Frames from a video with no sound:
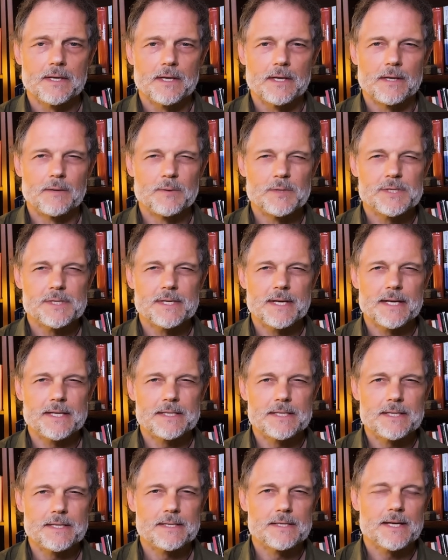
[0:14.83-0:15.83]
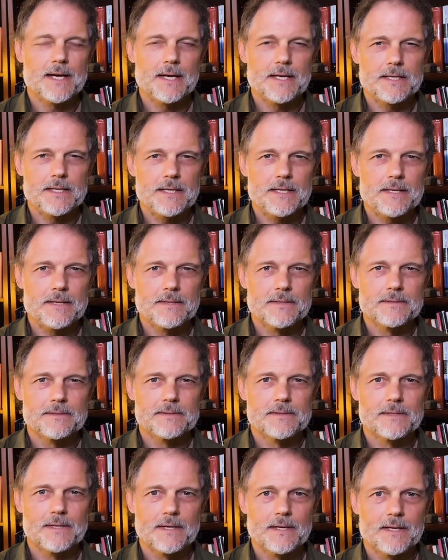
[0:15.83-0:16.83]
It was 1990
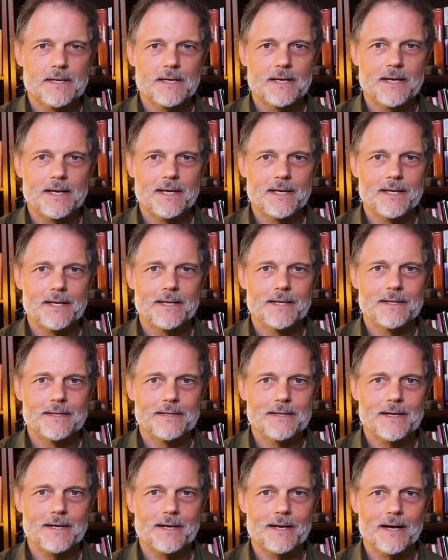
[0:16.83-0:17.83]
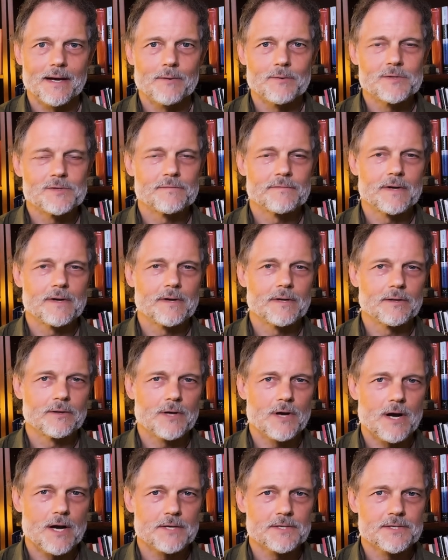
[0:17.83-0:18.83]
and I was very
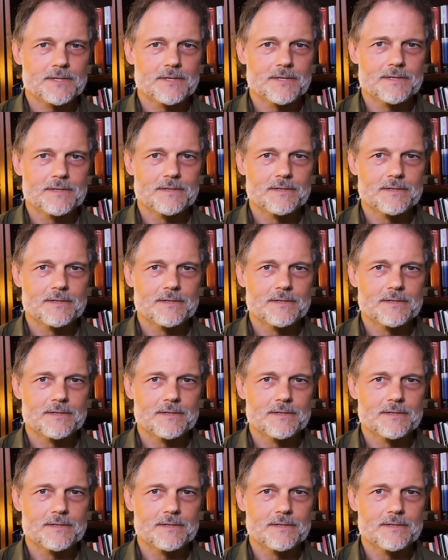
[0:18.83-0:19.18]
lost.